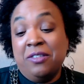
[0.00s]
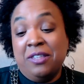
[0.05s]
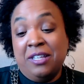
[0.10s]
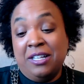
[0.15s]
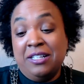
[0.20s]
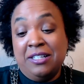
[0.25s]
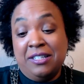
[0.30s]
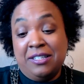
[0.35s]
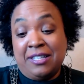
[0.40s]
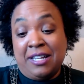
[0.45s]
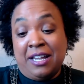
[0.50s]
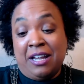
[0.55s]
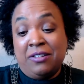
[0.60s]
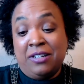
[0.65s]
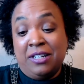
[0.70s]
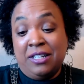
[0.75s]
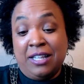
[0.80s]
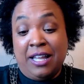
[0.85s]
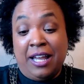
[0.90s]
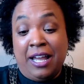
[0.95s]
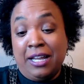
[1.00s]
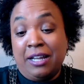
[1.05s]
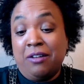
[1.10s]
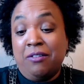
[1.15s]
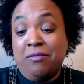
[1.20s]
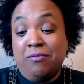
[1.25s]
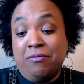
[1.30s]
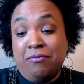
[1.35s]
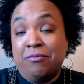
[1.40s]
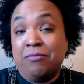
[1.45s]
than sounding like
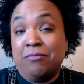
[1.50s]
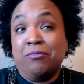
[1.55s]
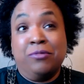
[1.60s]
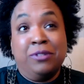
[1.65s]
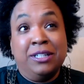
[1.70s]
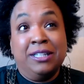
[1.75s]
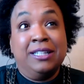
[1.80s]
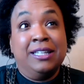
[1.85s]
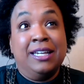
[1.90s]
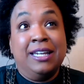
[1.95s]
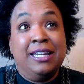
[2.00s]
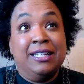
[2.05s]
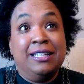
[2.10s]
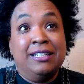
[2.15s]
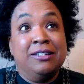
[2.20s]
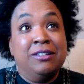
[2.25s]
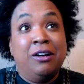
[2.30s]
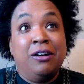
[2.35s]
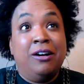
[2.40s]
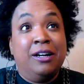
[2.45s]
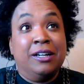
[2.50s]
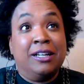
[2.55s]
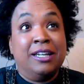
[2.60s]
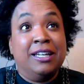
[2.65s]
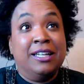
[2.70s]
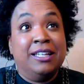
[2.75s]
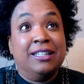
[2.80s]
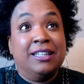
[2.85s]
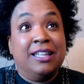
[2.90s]
really naughty?